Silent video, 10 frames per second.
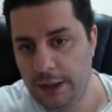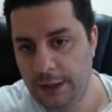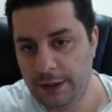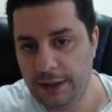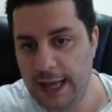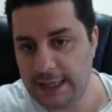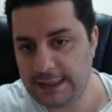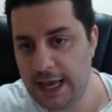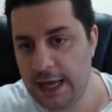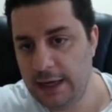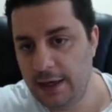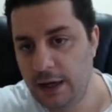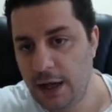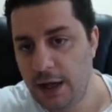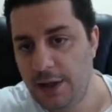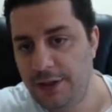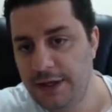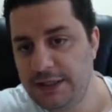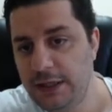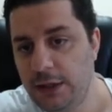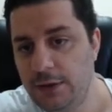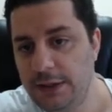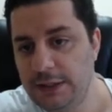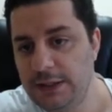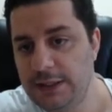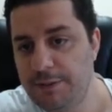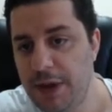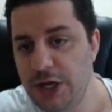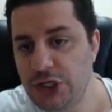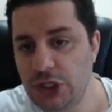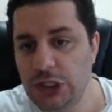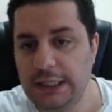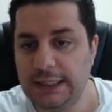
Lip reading: Glass Cannon. This increases the special